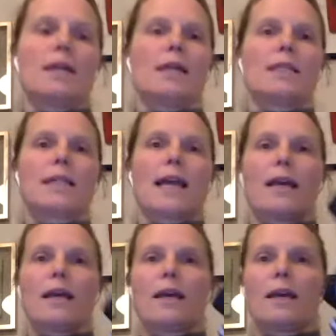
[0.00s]
It's
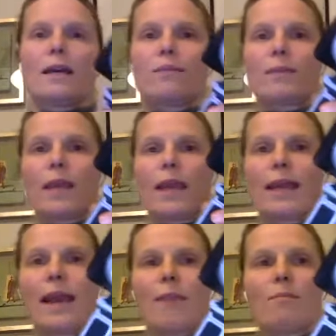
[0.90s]
like a
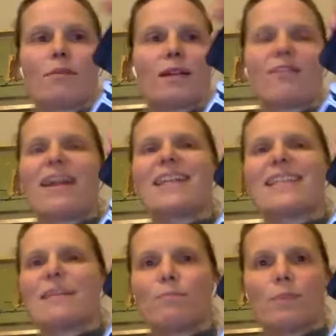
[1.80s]
camera. It's very
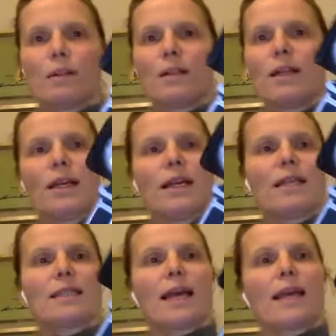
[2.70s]
simple.
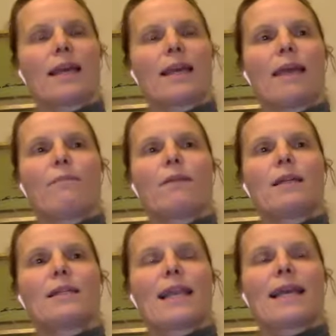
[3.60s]
It's like a camera.
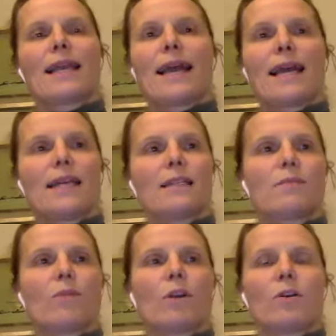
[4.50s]
It's like a light
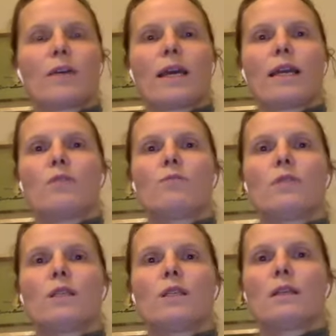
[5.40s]
where you can use
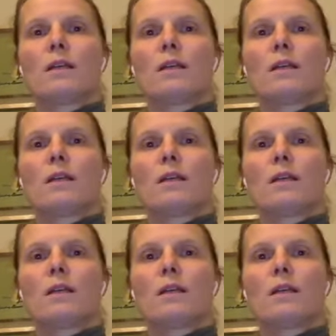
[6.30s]
it,